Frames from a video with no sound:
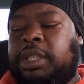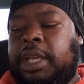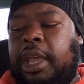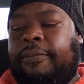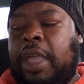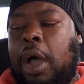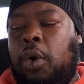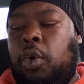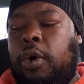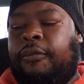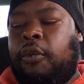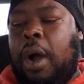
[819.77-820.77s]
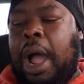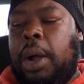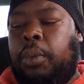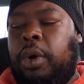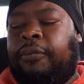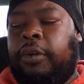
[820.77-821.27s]
saith Yahuwah, for
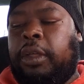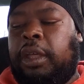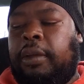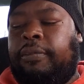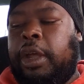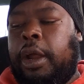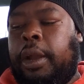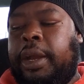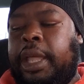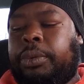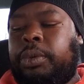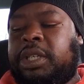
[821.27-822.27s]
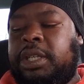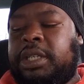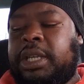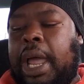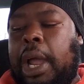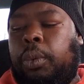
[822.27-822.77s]
I will forgive their
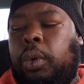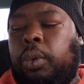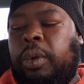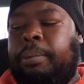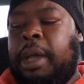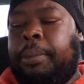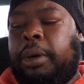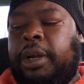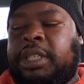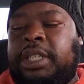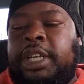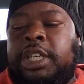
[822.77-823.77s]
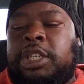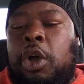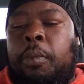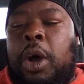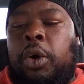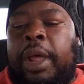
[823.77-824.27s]
iniquities, and I will remember their sins no more.